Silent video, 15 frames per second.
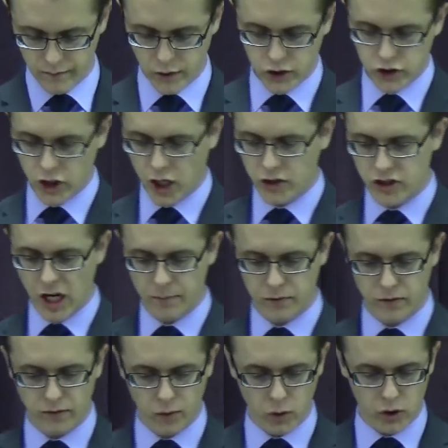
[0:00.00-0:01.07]
First John
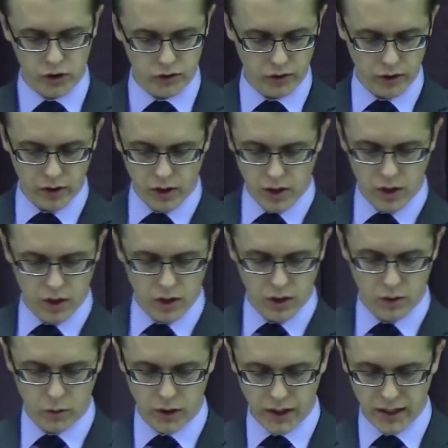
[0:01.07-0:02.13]
chapter four.
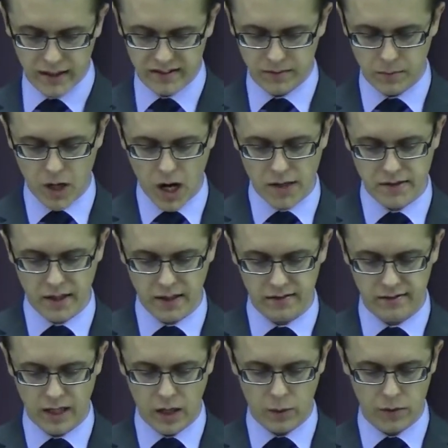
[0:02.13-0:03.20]
We're going to get some
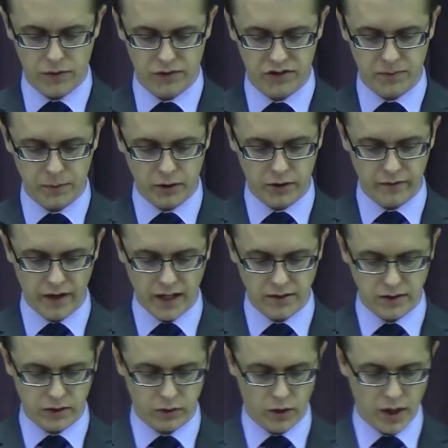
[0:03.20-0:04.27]
context now with the spirit of
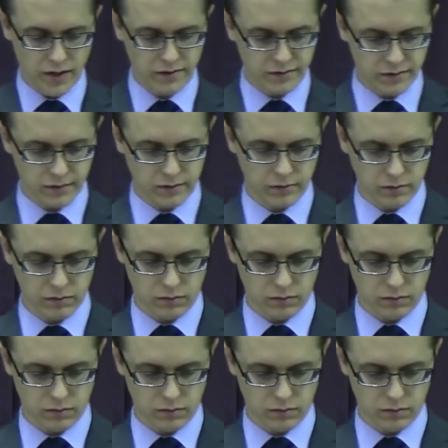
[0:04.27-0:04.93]
Antichrist.